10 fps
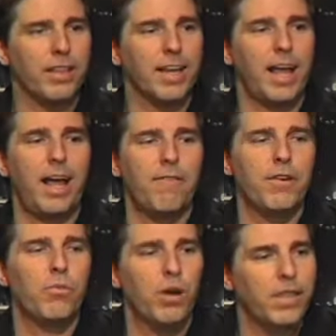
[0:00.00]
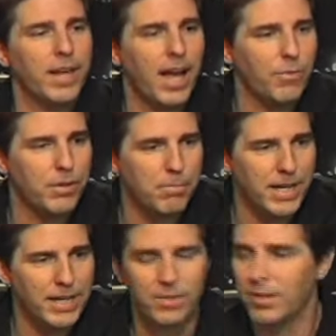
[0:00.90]
that everyone that I would
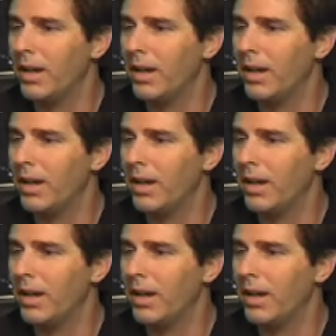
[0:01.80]
meet